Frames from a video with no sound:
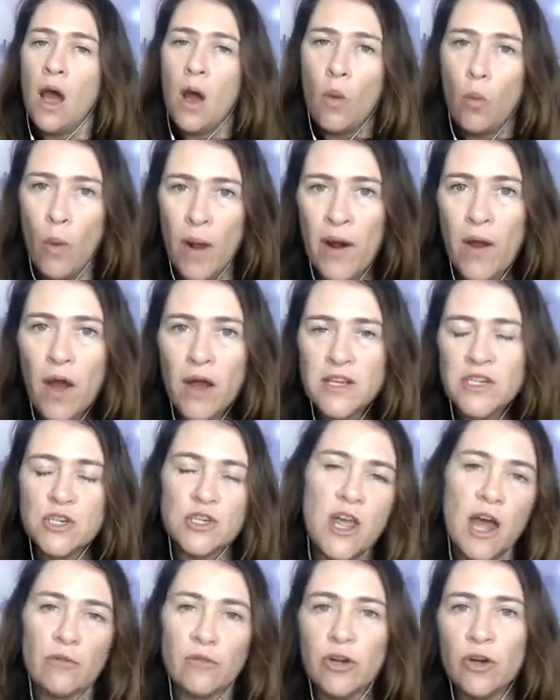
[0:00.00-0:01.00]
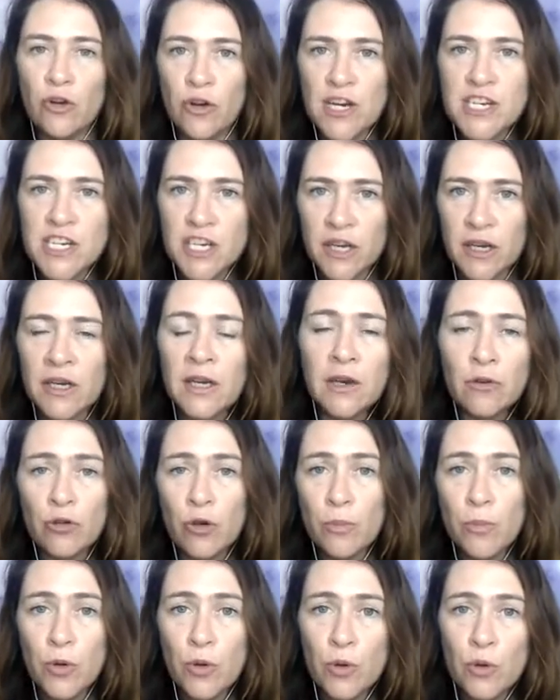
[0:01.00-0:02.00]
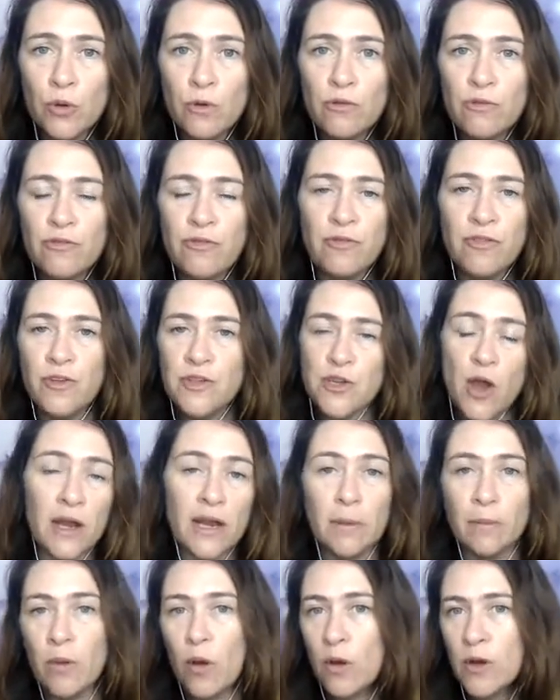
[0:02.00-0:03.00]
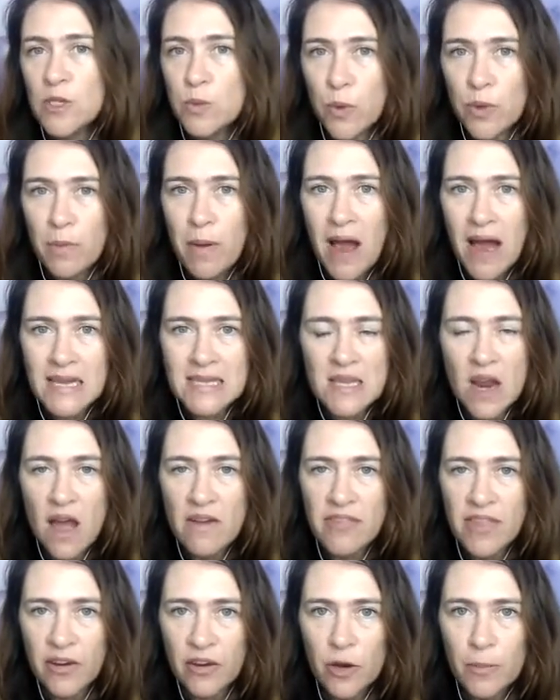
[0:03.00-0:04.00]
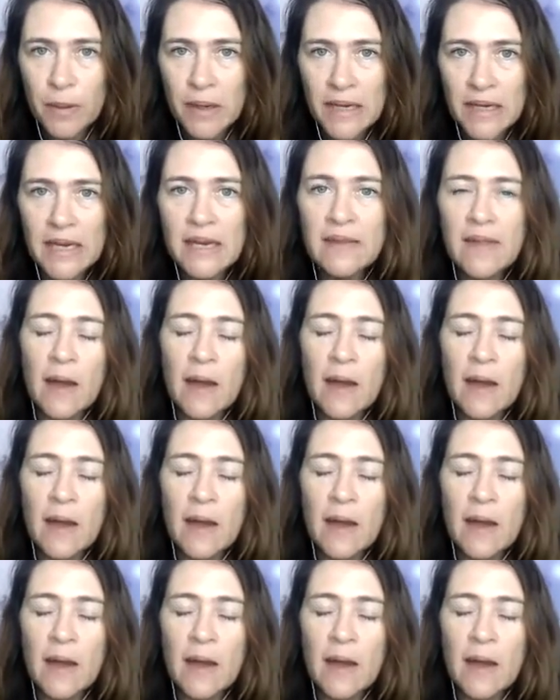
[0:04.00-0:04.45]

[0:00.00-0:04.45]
when I do that regression in remove psychic blocks with past life therapy,